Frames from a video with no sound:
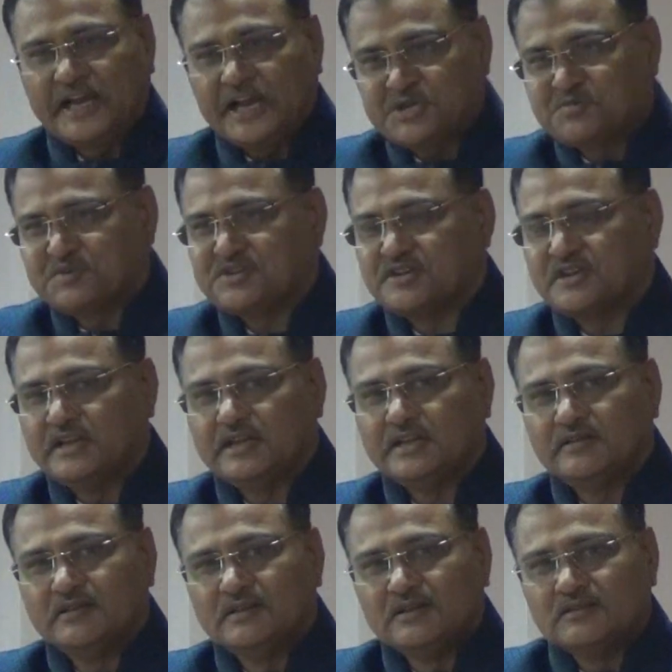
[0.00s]

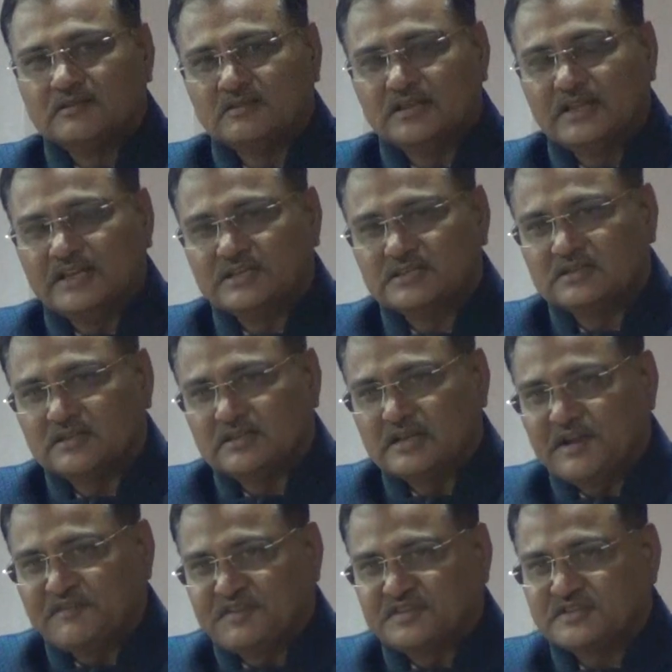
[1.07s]
Especially there is
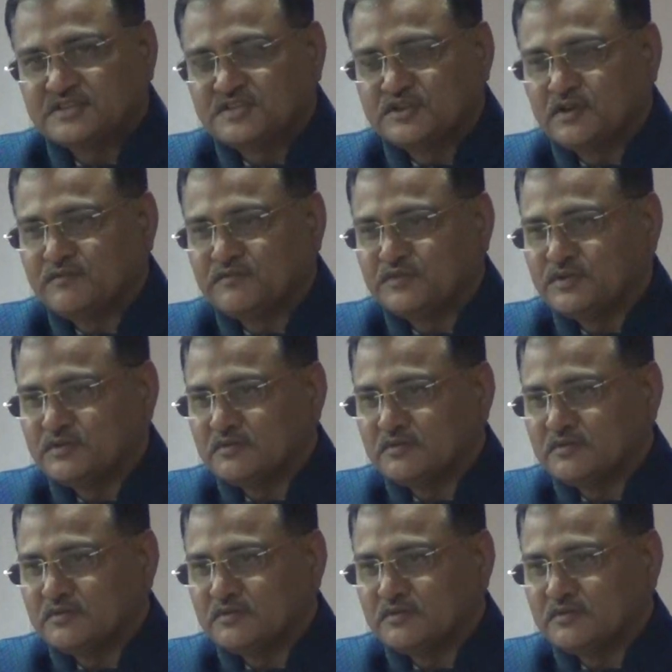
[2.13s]
deficiency of